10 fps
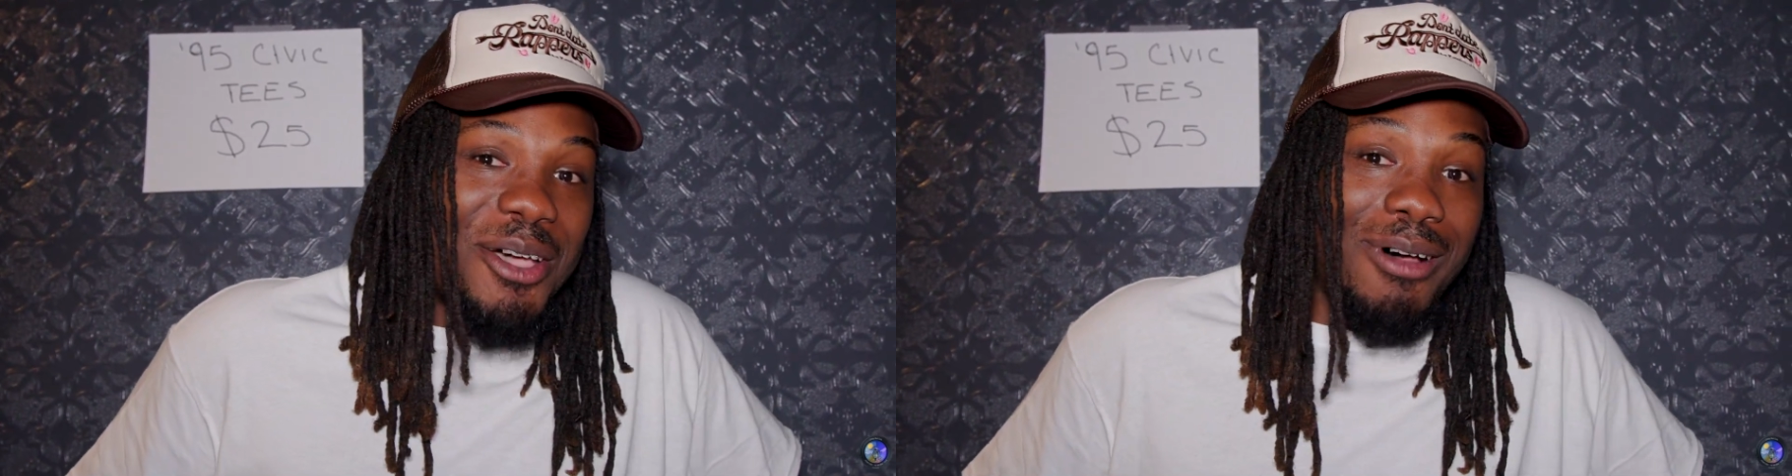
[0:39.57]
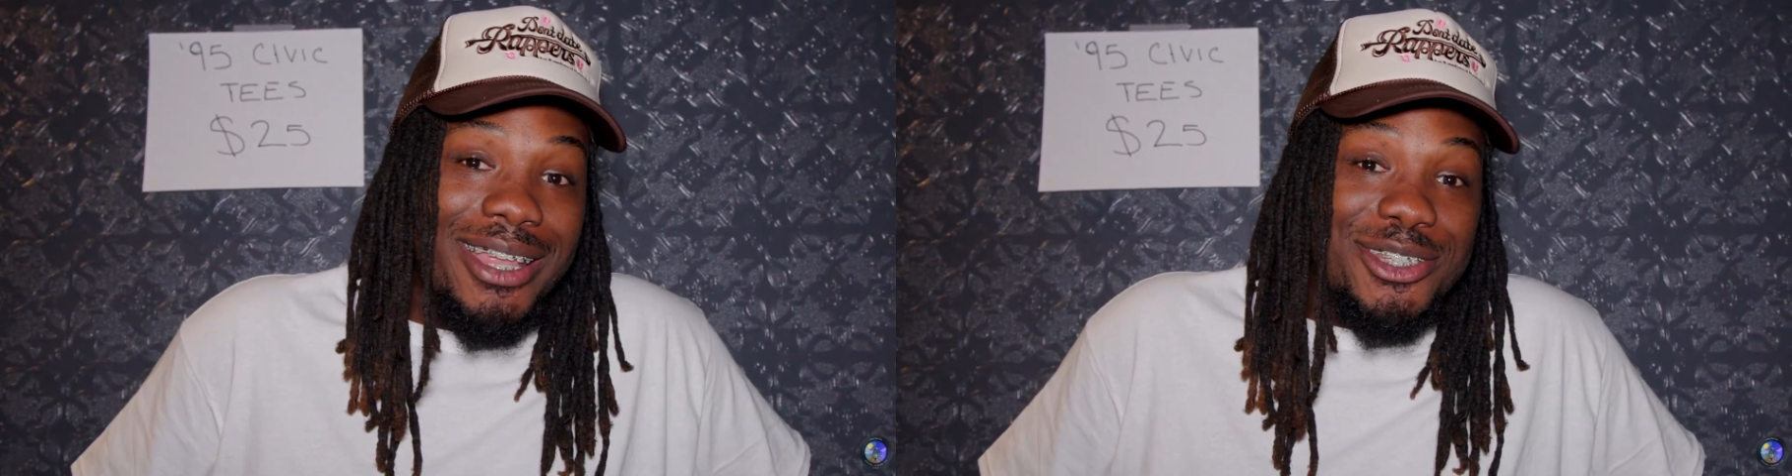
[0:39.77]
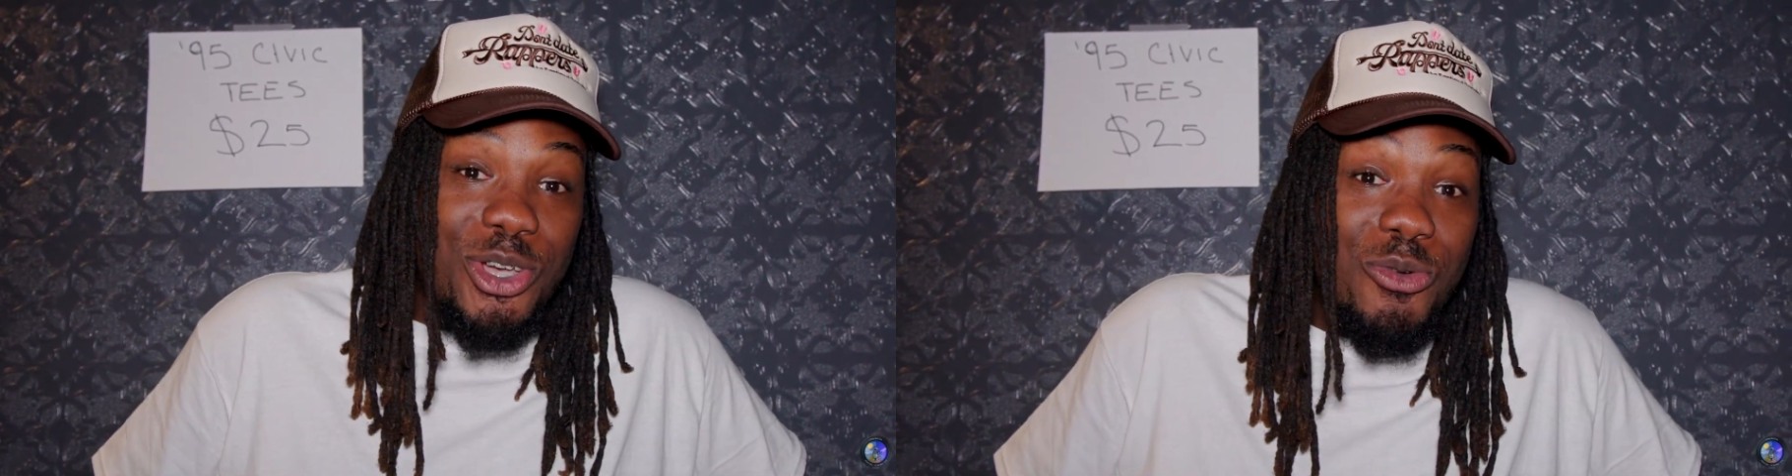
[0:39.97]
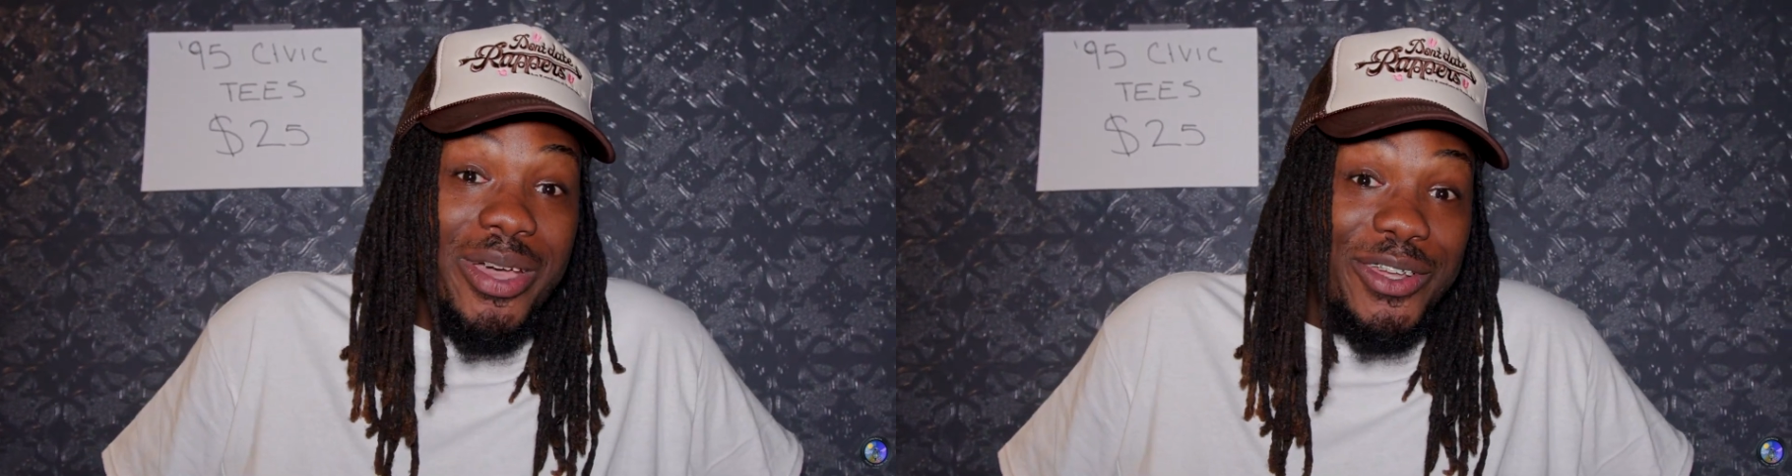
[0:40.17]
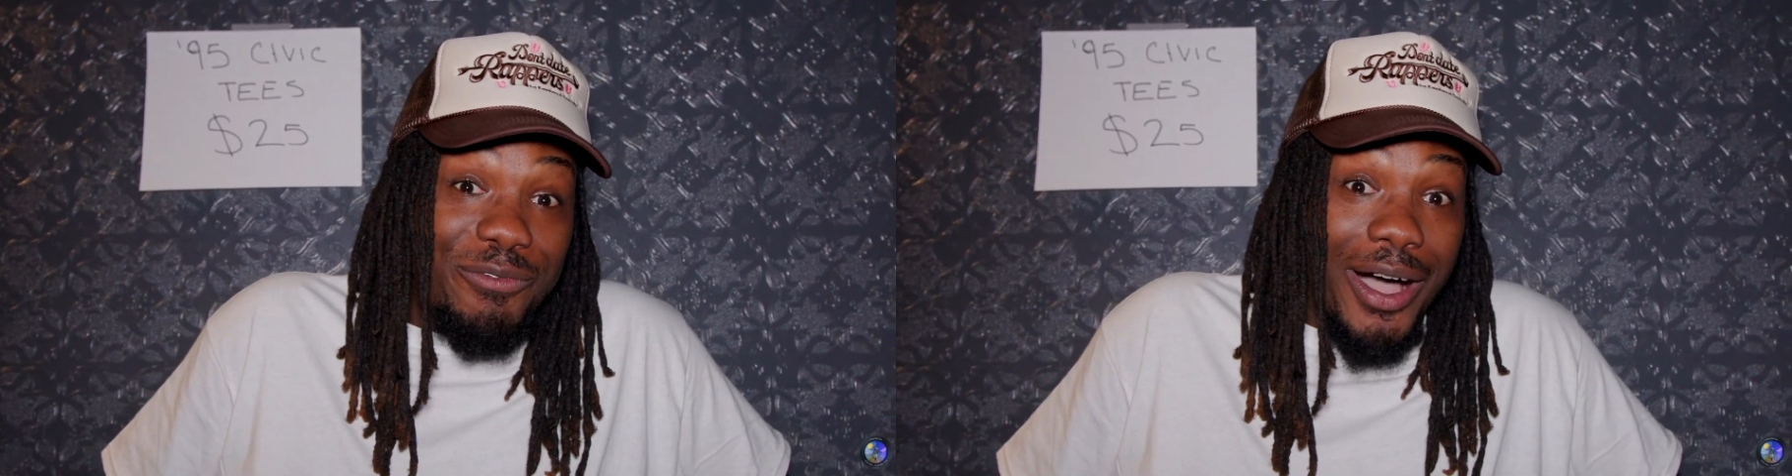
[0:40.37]
Probably too
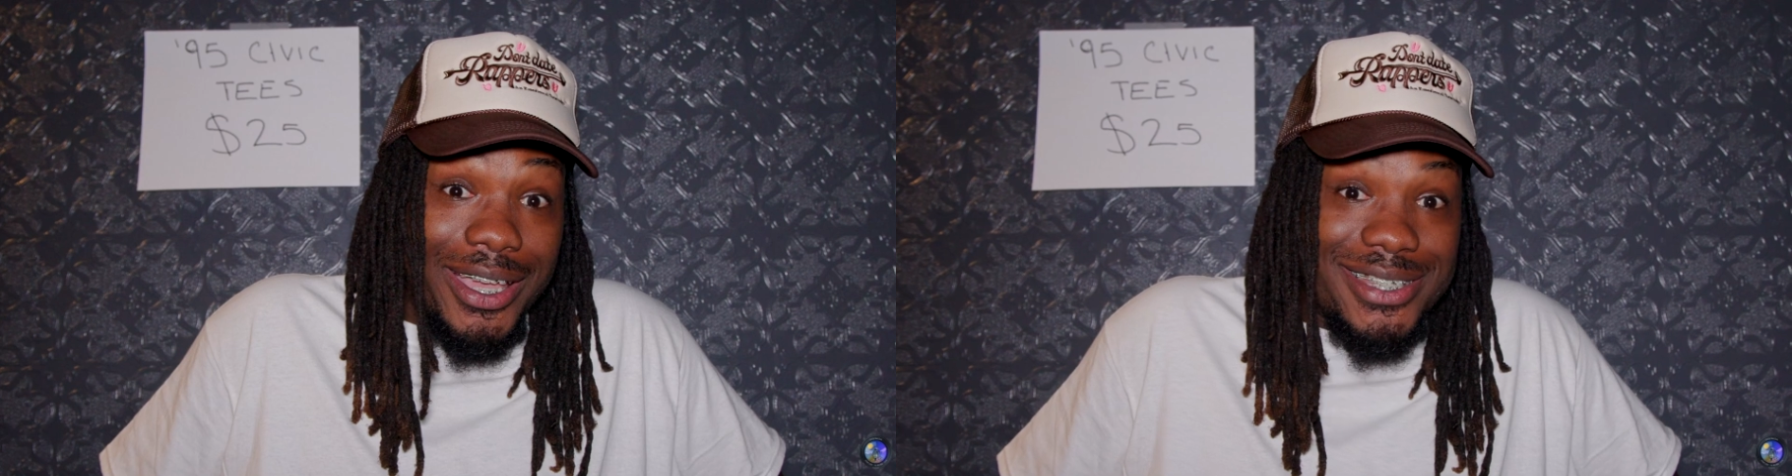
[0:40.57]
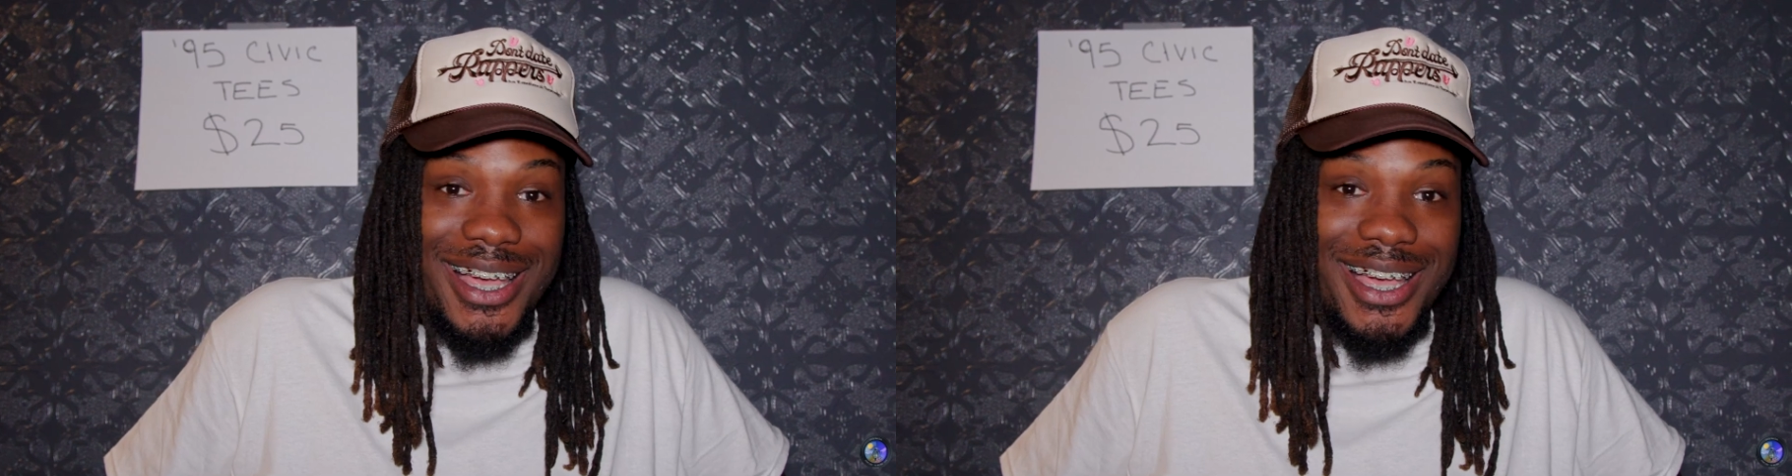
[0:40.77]
many fucking